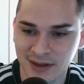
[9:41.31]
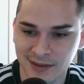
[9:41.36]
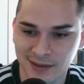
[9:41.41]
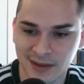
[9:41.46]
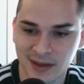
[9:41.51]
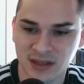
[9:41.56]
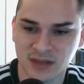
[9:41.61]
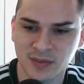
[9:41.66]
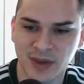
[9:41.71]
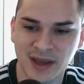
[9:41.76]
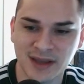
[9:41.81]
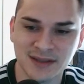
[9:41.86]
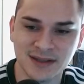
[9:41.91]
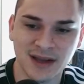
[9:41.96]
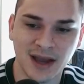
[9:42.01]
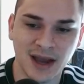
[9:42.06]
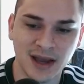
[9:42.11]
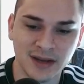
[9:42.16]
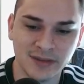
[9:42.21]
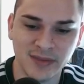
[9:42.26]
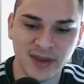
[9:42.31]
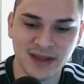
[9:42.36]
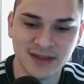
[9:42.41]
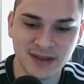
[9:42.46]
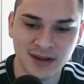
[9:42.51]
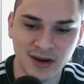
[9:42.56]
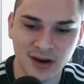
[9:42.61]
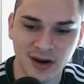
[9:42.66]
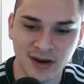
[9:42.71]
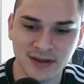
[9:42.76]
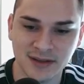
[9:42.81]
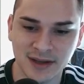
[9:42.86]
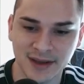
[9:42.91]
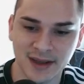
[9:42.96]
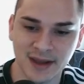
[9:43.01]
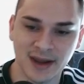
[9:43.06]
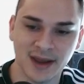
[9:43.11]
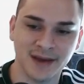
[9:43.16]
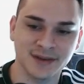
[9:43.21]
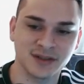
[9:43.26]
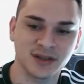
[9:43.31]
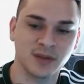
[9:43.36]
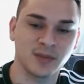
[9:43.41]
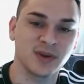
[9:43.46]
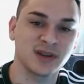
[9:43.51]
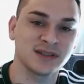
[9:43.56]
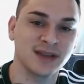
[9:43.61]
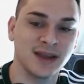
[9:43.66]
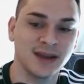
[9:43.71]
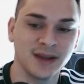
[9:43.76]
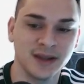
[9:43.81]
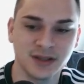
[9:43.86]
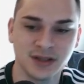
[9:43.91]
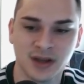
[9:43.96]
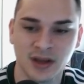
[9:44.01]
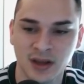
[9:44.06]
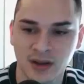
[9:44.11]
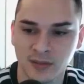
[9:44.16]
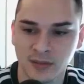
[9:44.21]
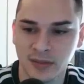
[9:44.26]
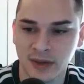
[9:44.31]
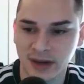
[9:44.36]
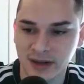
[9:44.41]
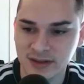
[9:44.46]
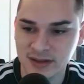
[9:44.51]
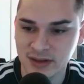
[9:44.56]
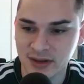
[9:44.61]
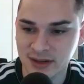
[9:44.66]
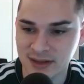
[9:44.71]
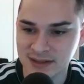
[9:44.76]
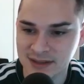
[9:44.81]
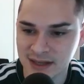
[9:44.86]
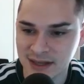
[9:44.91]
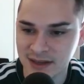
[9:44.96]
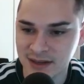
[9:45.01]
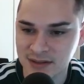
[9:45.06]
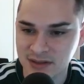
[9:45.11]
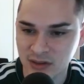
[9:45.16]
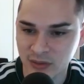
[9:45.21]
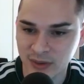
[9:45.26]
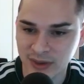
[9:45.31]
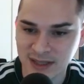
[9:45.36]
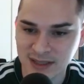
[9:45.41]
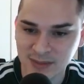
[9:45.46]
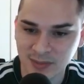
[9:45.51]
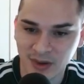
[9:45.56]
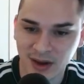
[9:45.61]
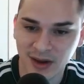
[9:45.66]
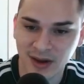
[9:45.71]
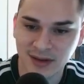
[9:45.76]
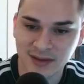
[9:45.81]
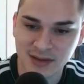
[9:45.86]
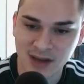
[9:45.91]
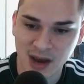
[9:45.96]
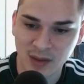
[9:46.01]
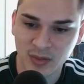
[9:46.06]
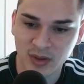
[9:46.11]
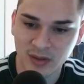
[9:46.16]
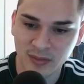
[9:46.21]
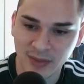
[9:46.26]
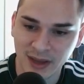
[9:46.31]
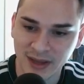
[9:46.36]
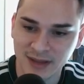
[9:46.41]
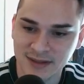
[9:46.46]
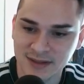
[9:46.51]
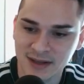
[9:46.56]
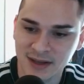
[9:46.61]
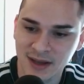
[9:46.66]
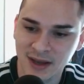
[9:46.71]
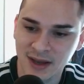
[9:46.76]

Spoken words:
This base kind of makes it hard to get extra percentage, but as you can see, there's a weak spot on top of the base.